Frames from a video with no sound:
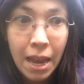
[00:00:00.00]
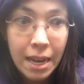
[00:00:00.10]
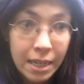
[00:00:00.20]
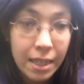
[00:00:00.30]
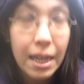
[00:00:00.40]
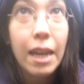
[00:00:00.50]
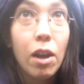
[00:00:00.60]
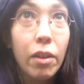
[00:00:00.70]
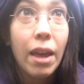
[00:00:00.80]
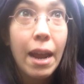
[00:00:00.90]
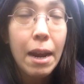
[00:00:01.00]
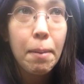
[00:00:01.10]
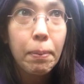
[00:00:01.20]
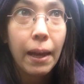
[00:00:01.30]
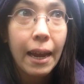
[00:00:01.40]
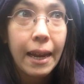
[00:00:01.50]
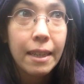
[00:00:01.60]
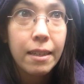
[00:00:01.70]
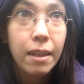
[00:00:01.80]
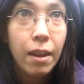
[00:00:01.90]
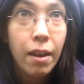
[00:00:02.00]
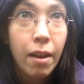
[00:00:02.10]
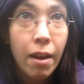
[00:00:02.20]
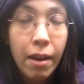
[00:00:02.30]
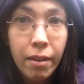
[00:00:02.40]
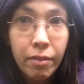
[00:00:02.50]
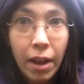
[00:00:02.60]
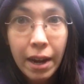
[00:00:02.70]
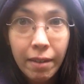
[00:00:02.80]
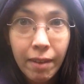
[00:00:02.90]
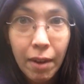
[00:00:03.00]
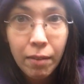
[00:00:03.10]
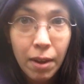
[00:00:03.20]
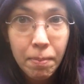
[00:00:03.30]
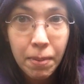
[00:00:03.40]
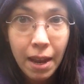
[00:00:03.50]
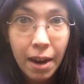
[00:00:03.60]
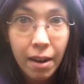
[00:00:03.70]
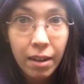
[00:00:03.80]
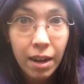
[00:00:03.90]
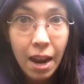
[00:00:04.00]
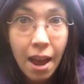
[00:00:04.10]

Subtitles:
And just like all the airplanes flying around up there,